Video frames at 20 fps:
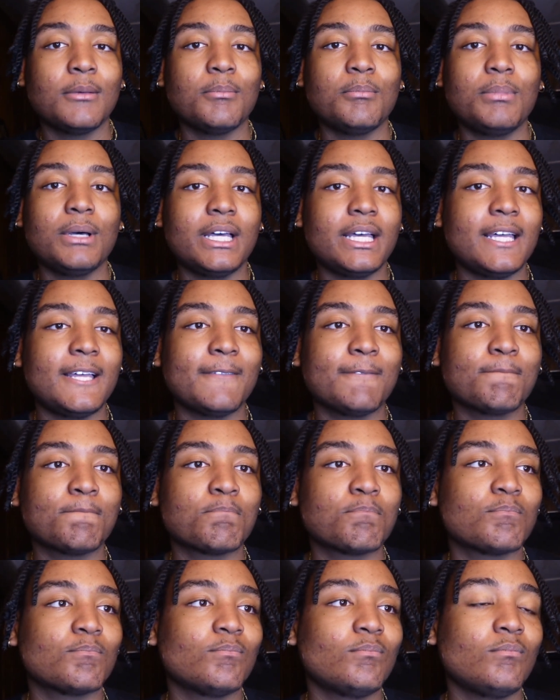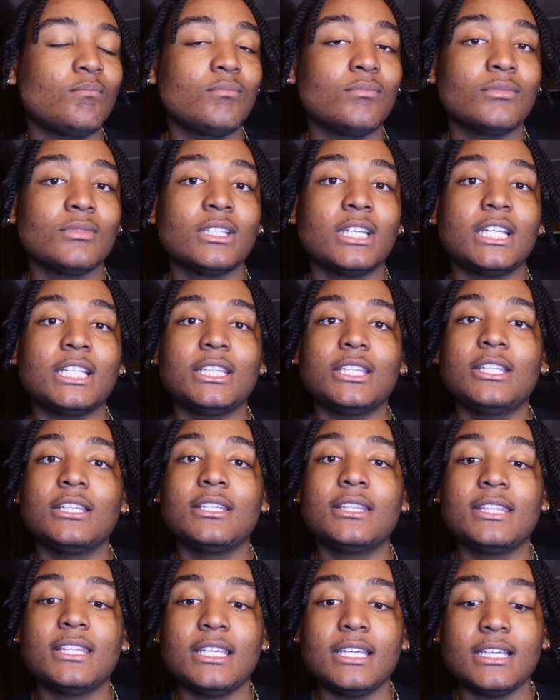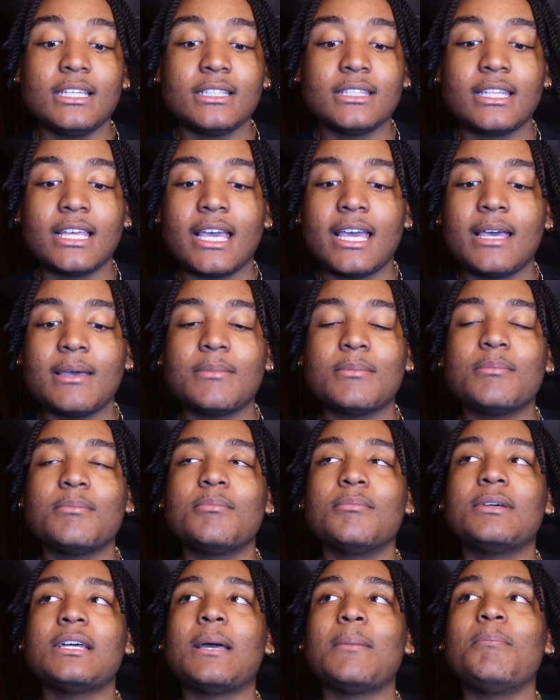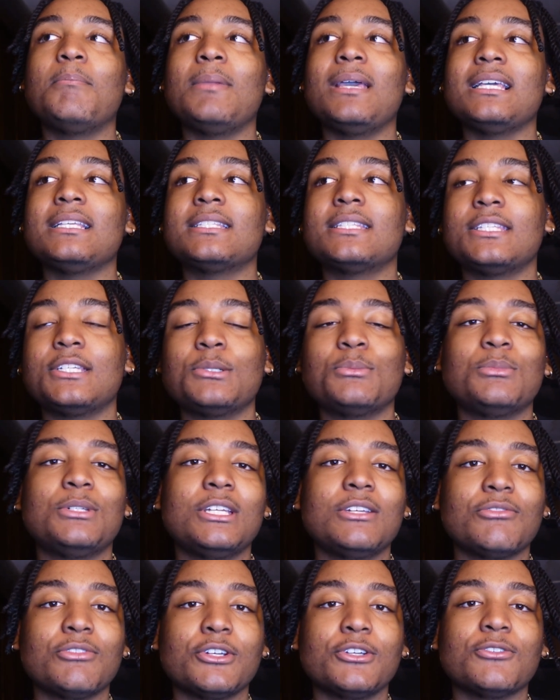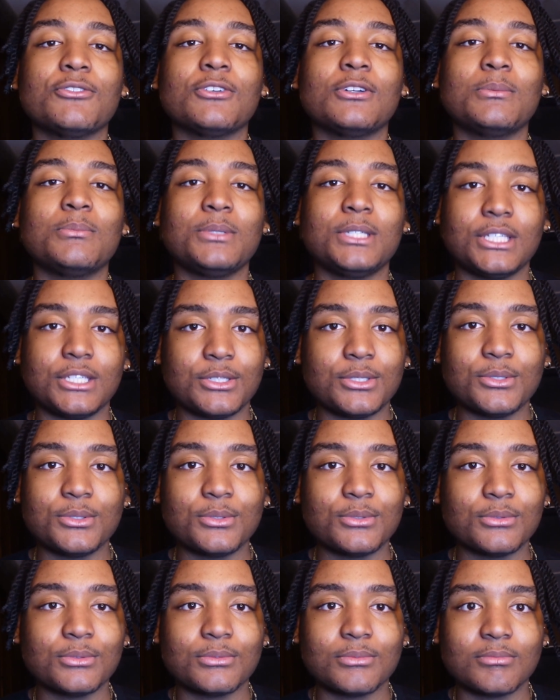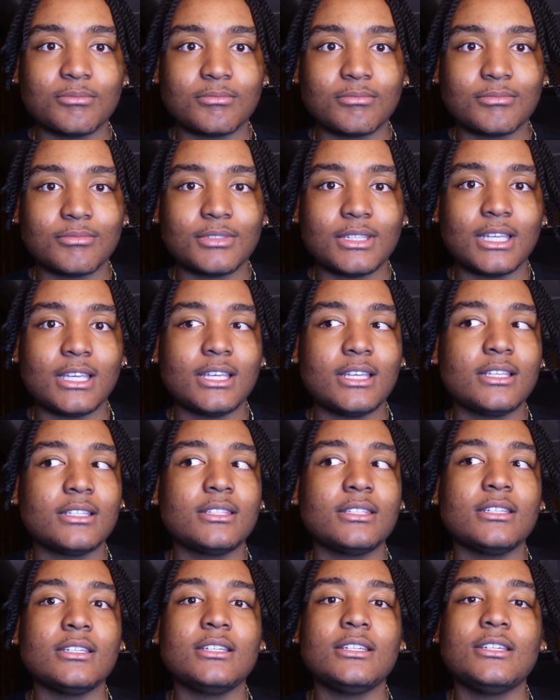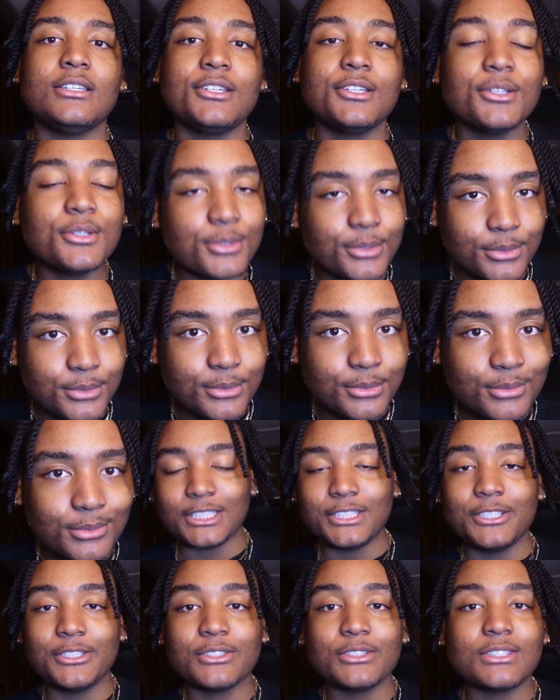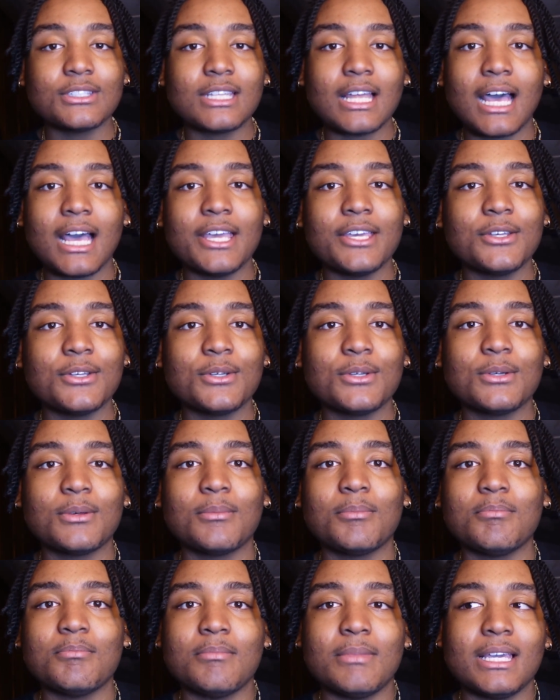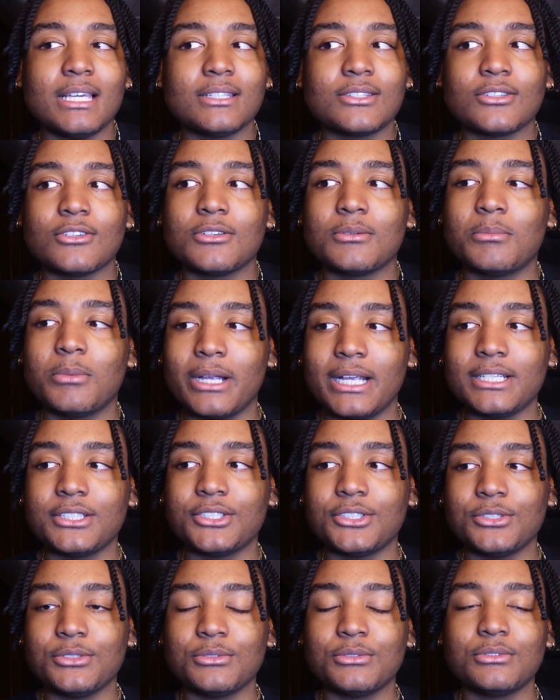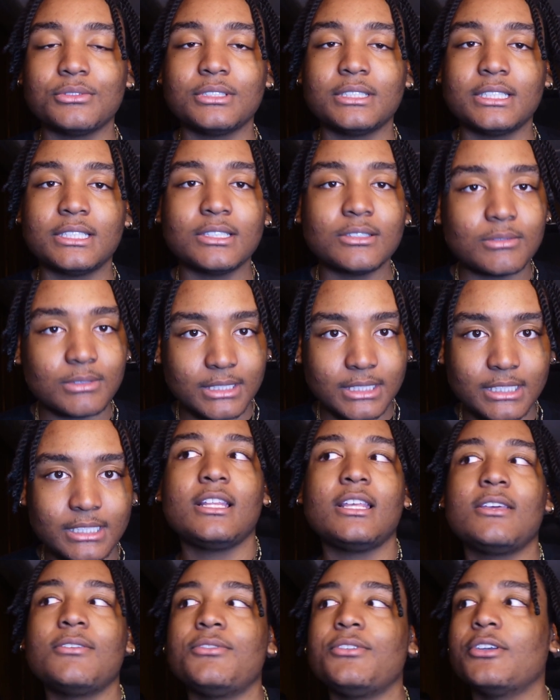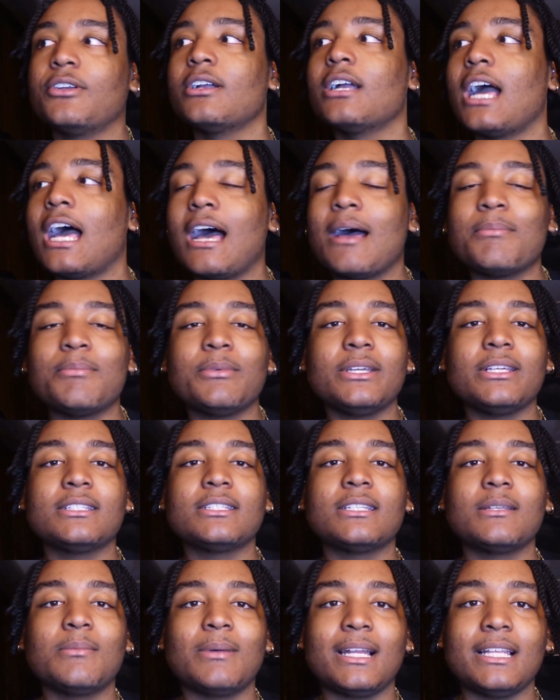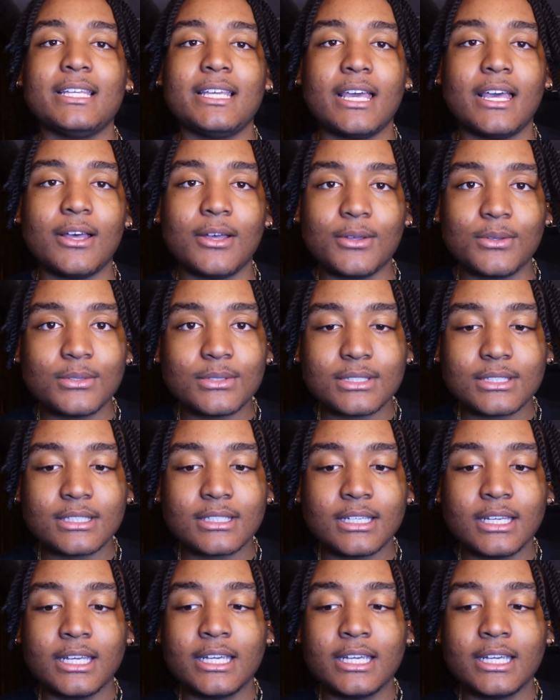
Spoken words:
but the thing that makes them different from you is you. Your style makes or breaks you, literally. If you're copying somebody else,